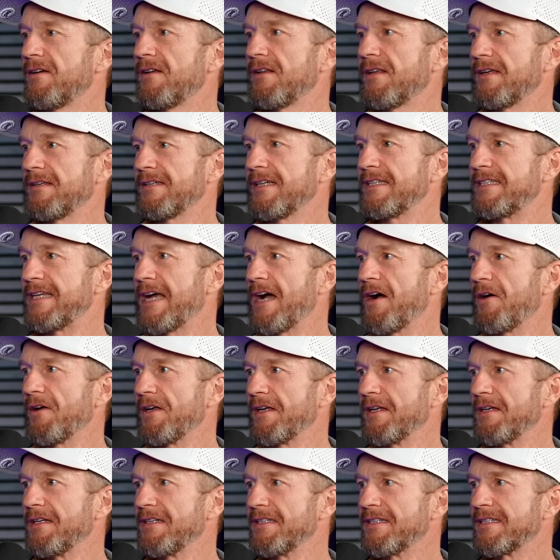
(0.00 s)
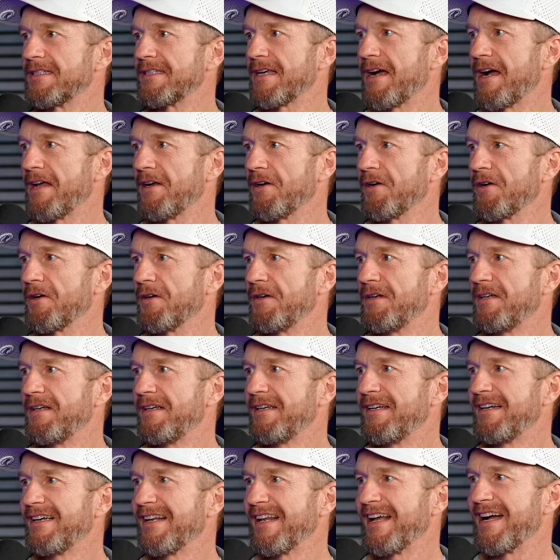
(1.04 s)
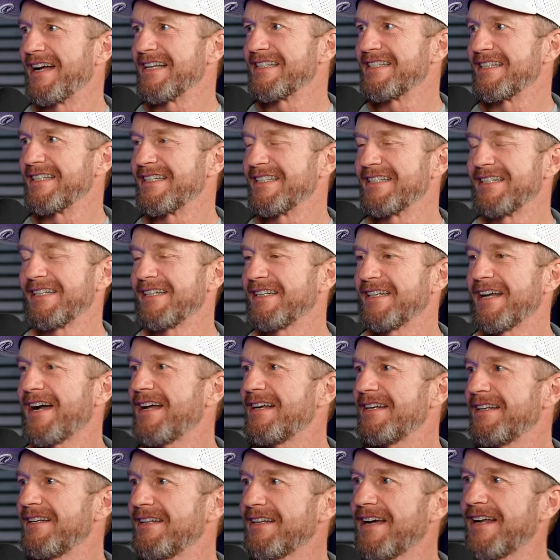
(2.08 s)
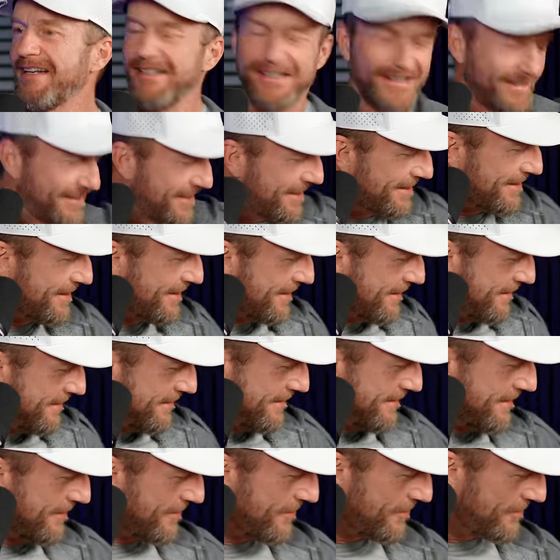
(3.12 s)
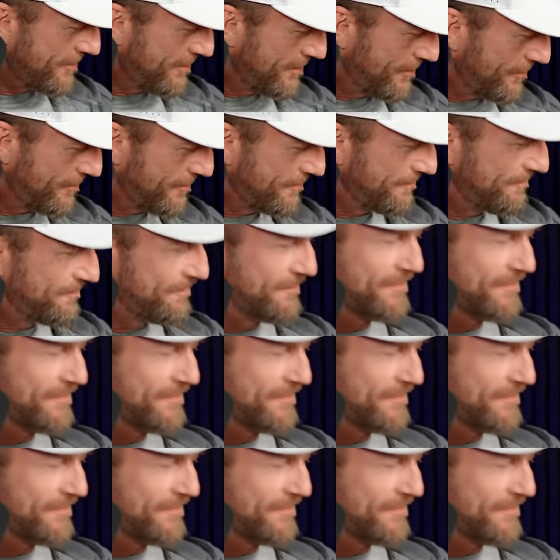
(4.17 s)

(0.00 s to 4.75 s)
like Italian designer glasses. Not not nothing you know too